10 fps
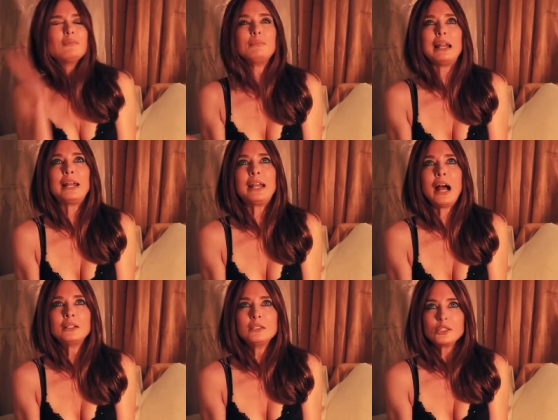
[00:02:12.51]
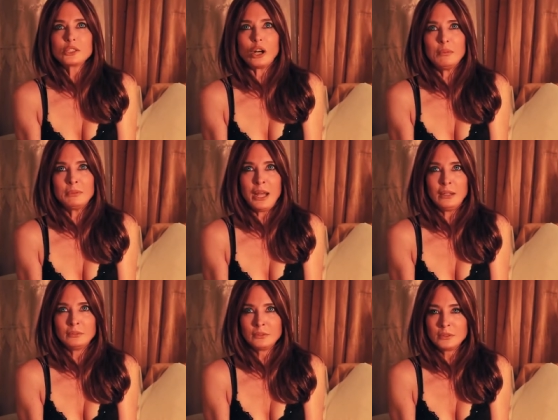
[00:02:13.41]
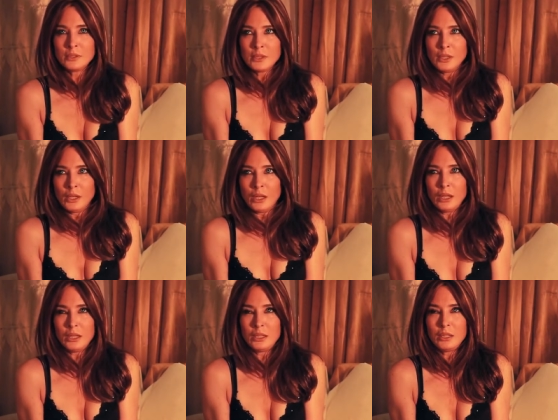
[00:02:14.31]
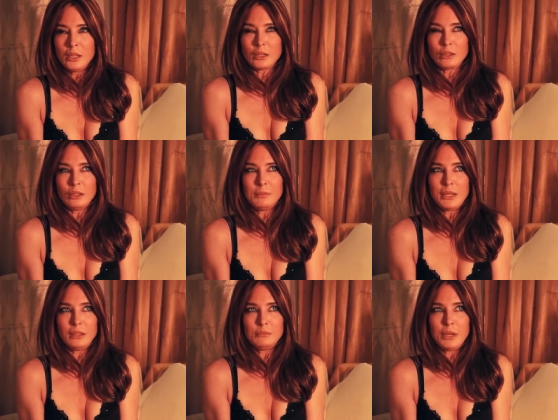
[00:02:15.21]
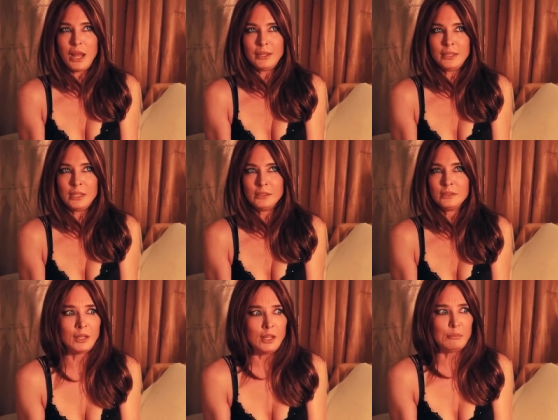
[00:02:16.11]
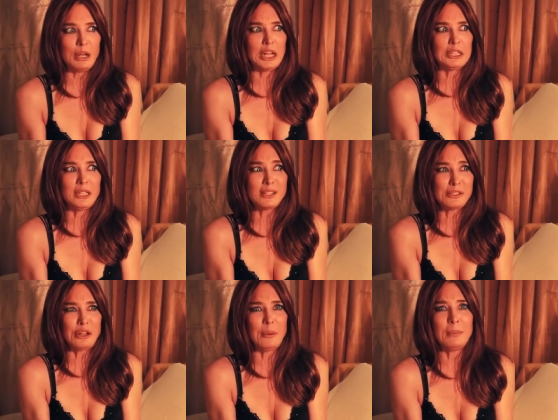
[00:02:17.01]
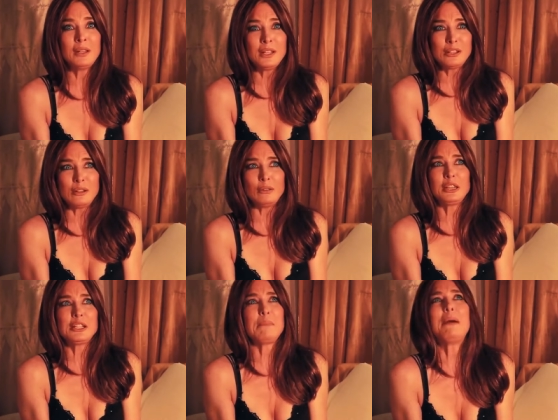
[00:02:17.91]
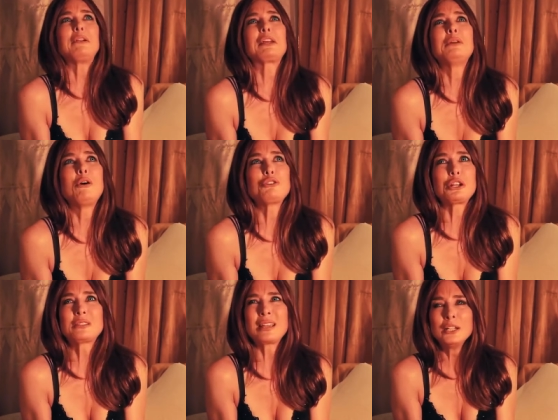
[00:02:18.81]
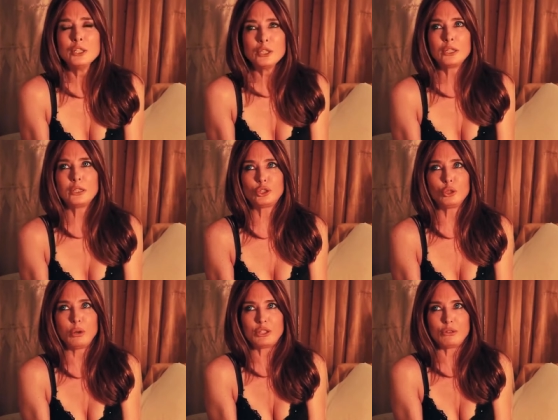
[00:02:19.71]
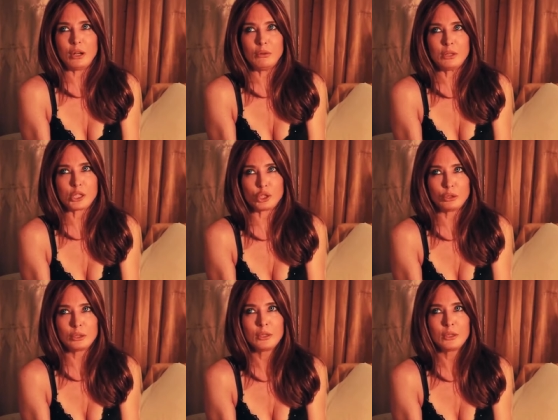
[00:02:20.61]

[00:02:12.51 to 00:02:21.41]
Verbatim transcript: Melania, calm down. Calm down, Melania. Melania, stop with these American emotions. Do what you always do.